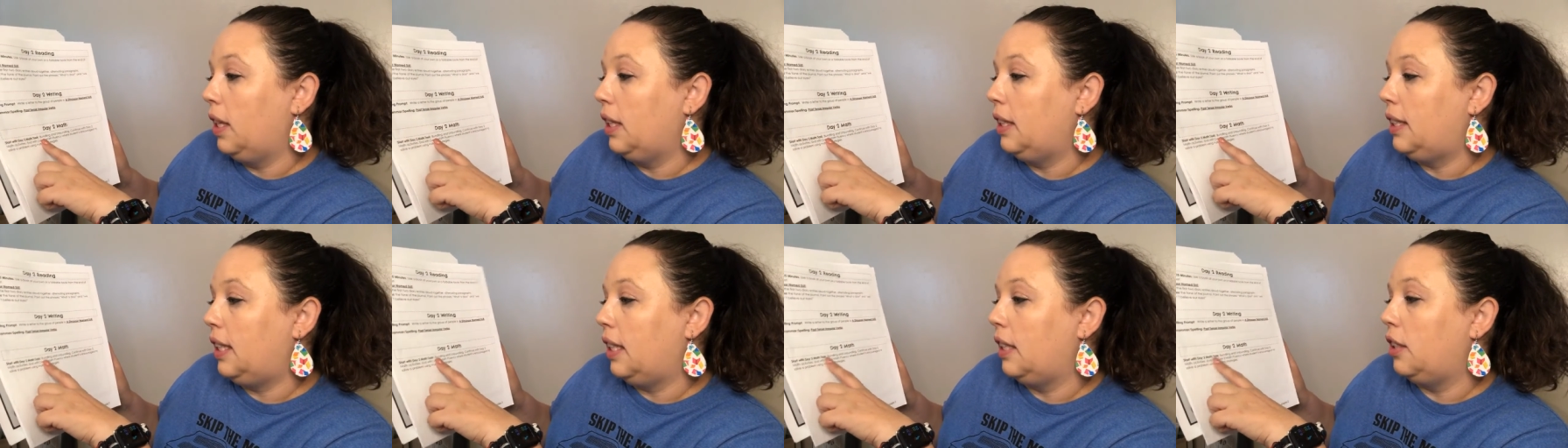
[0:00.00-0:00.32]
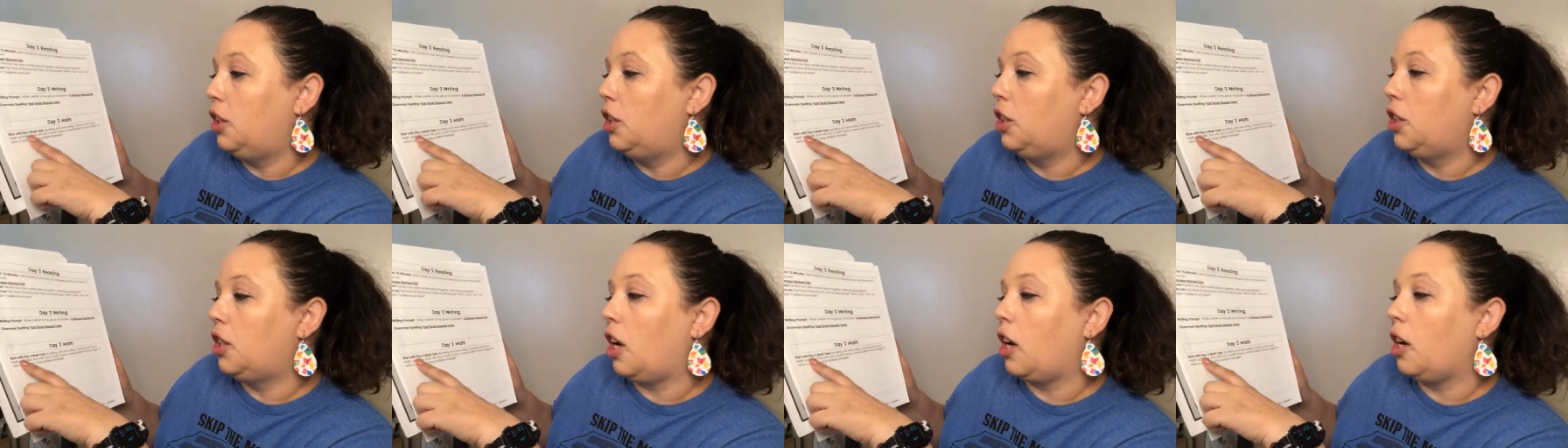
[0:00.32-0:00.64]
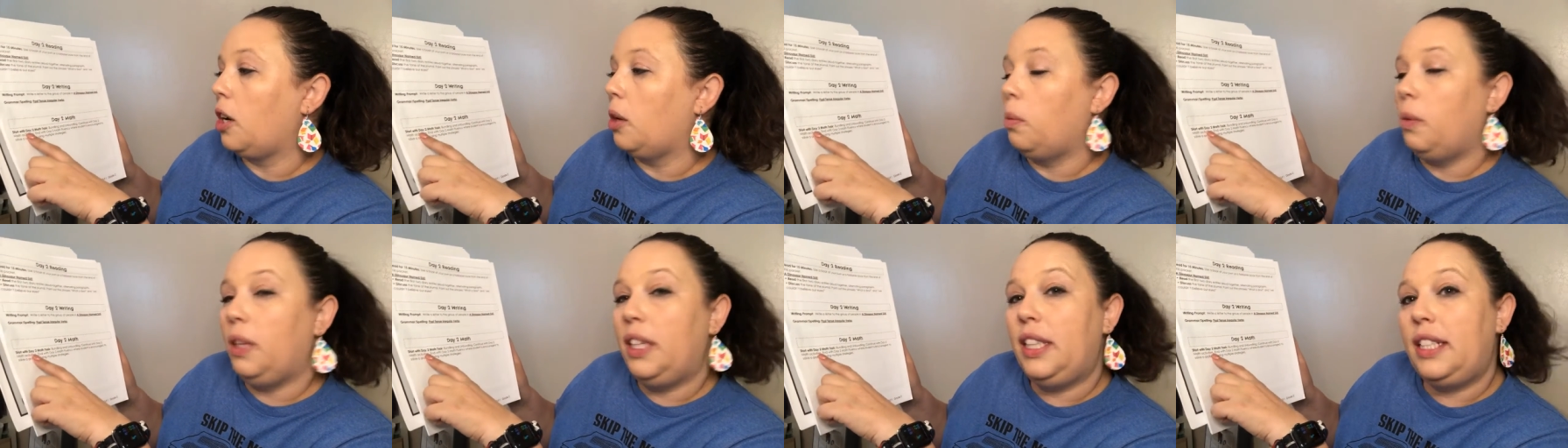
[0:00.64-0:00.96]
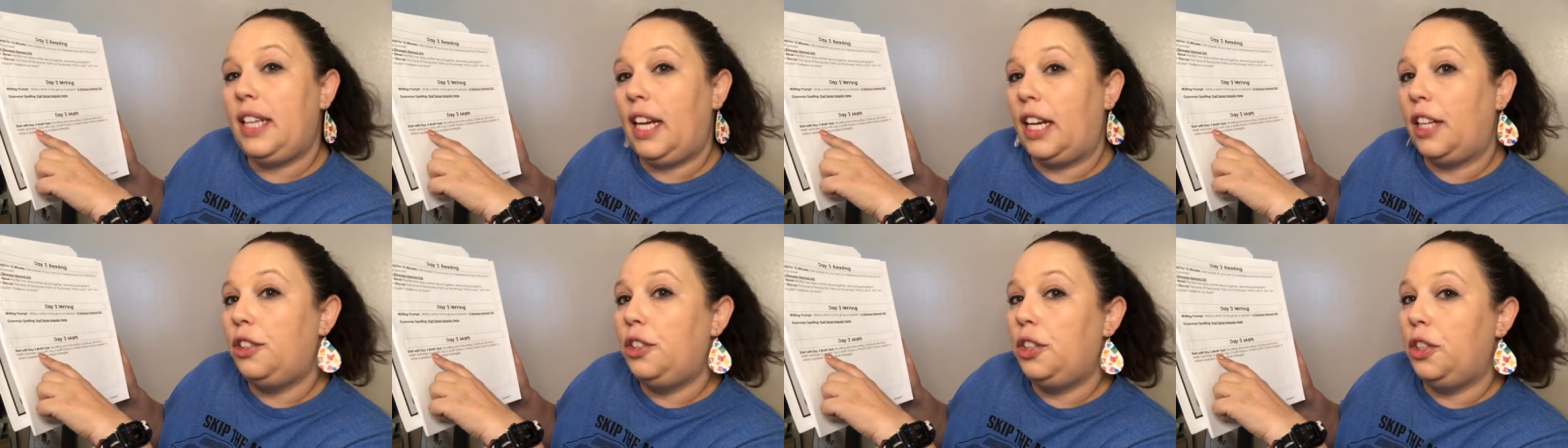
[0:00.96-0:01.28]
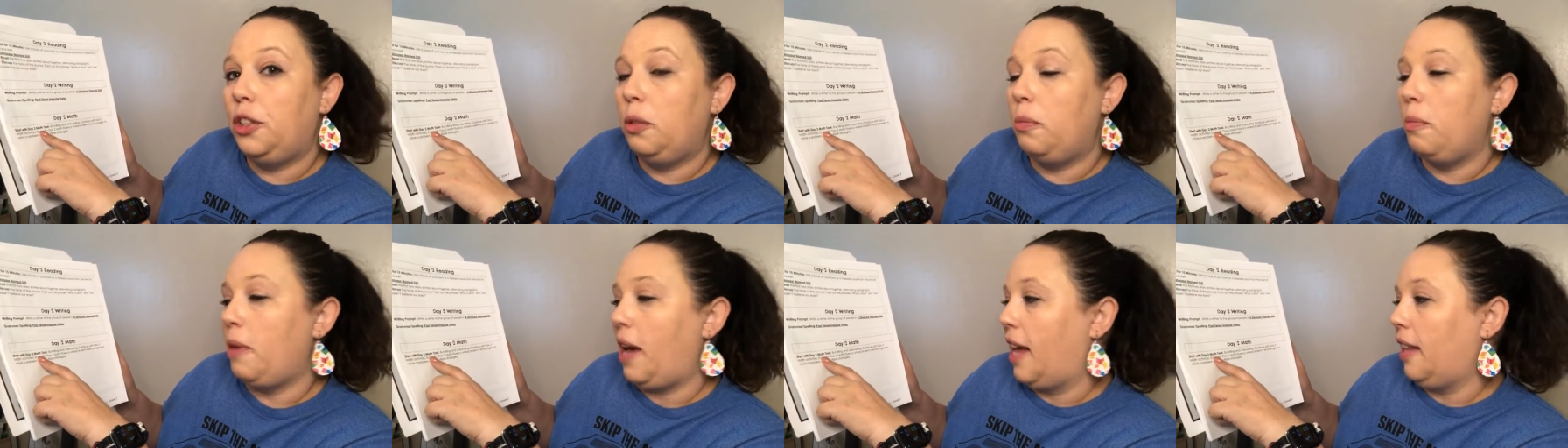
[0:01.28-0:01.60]
it says start with day
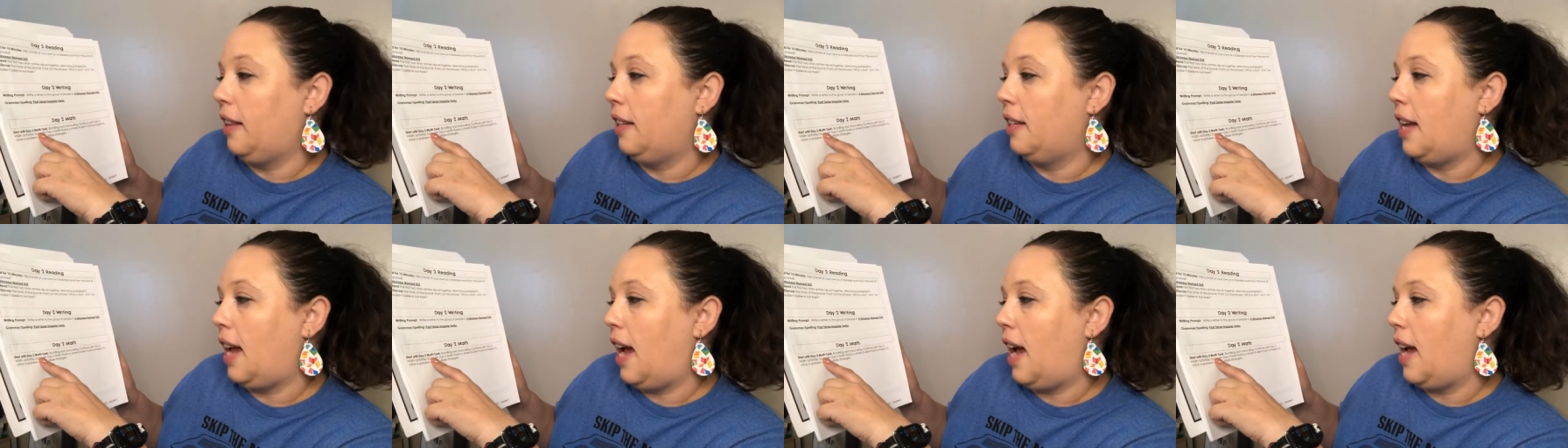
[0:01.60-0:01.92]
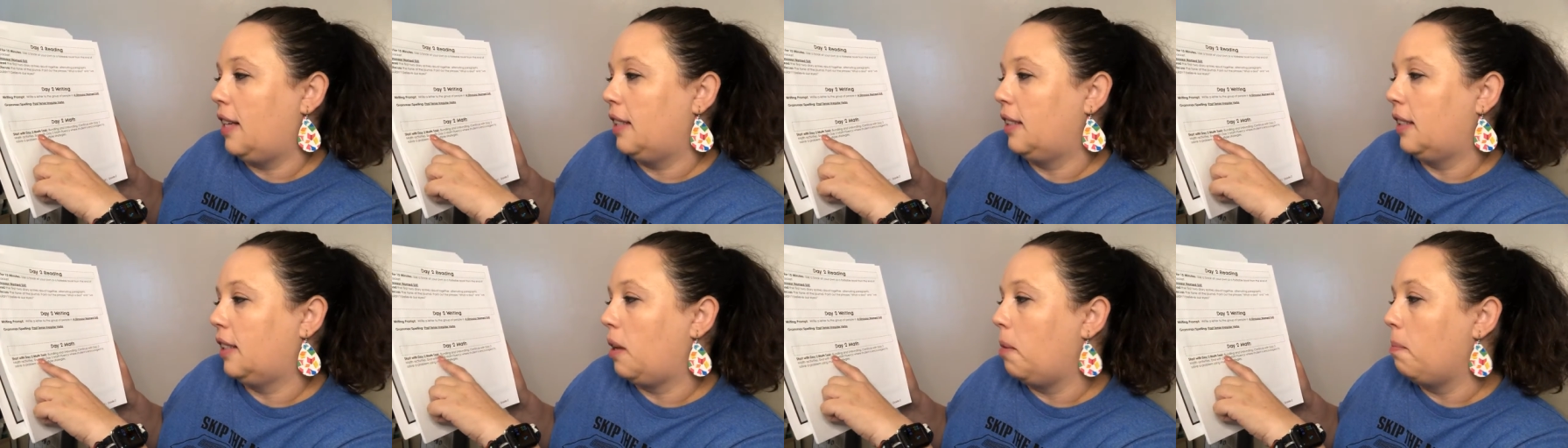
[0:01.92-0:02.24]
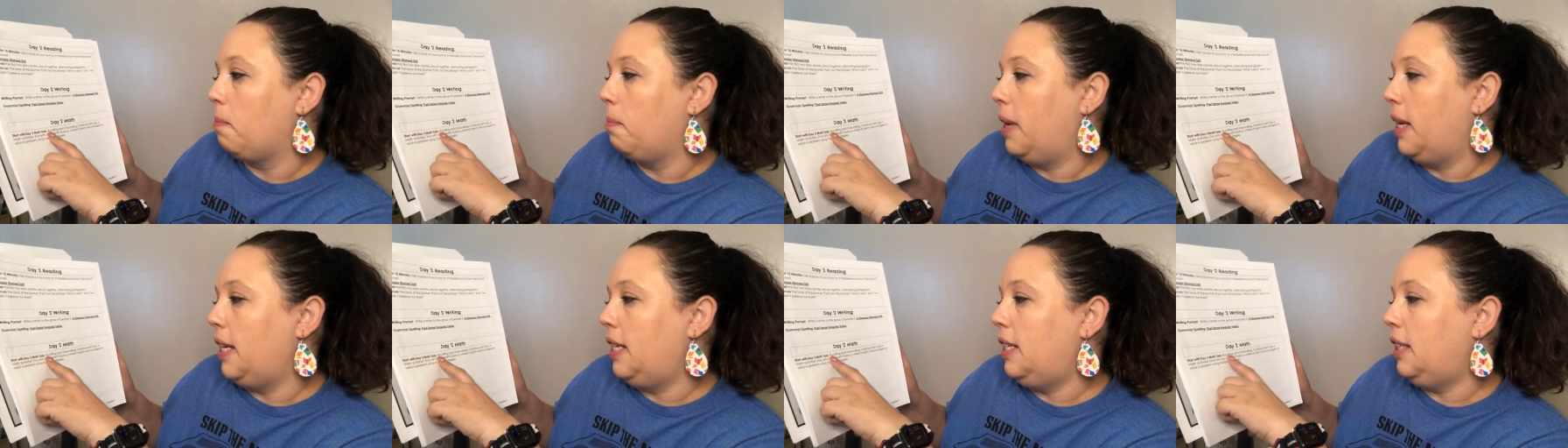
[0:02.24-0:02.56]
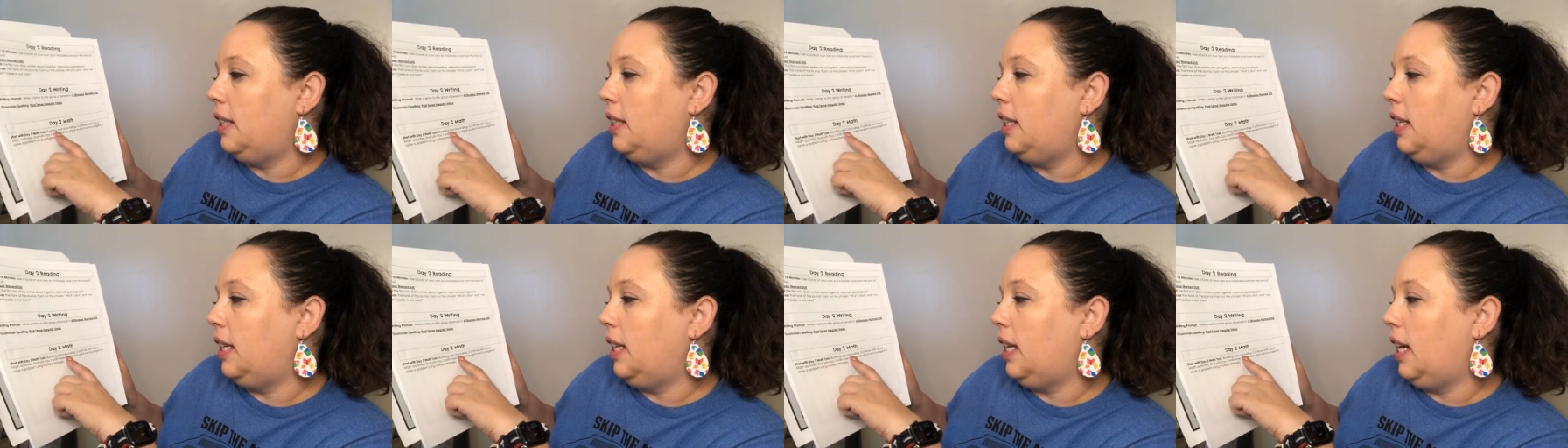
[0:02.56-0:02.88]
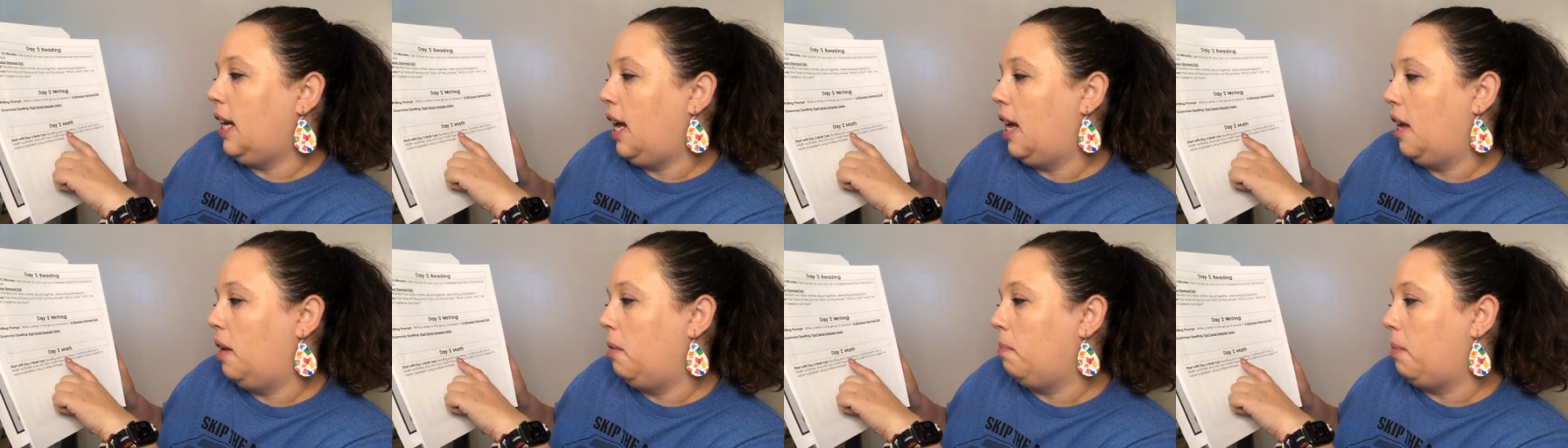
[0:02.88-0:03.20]
two math task, bundling
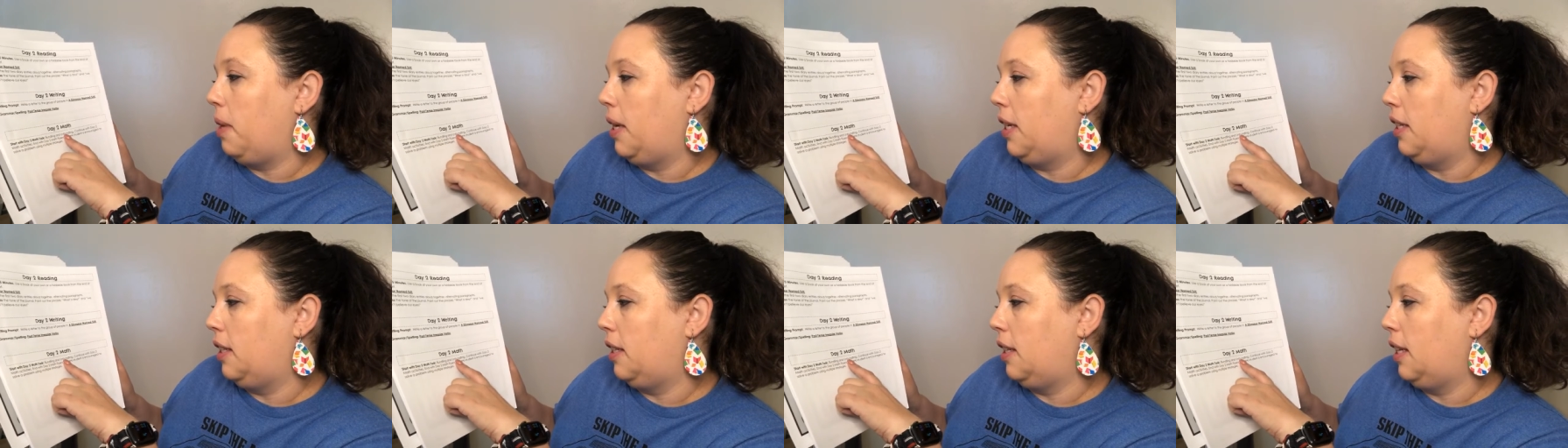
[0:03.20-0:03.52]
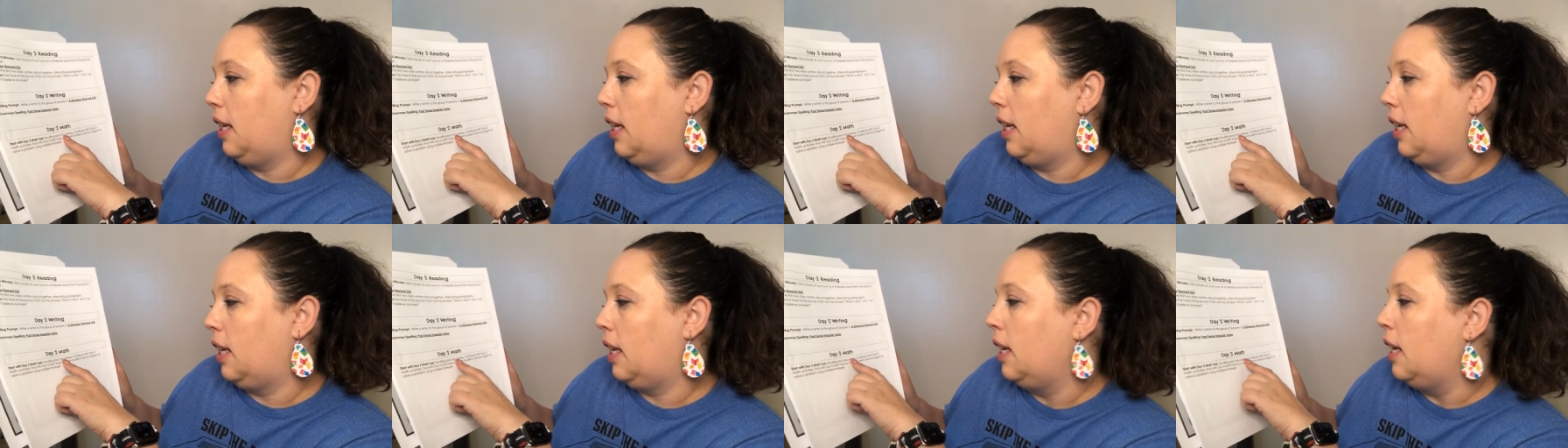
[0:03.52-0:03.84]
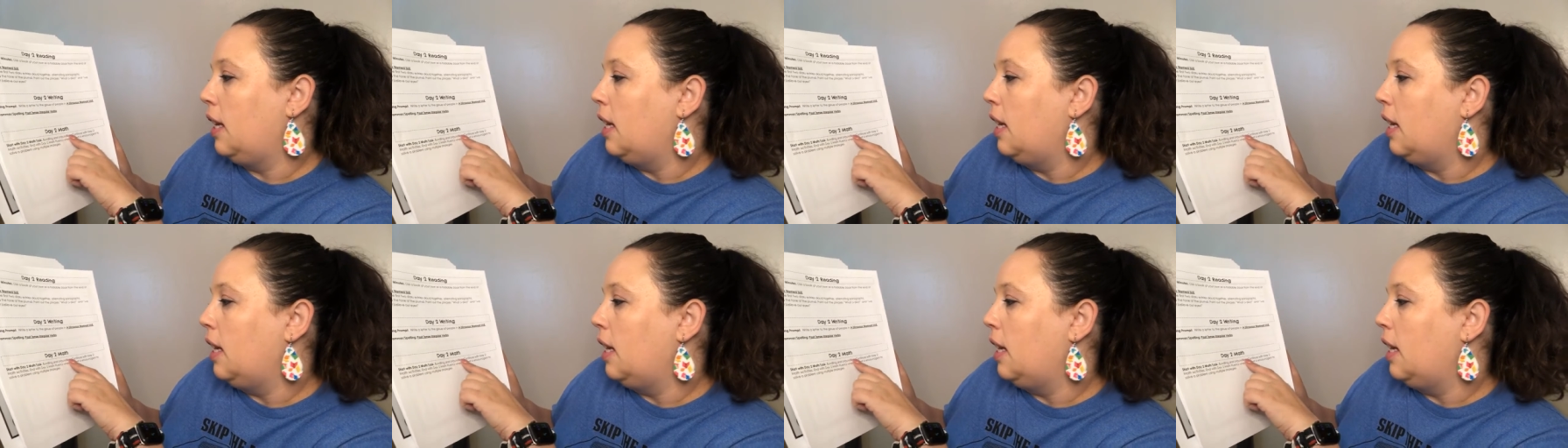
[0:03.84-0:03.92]
and unbundling.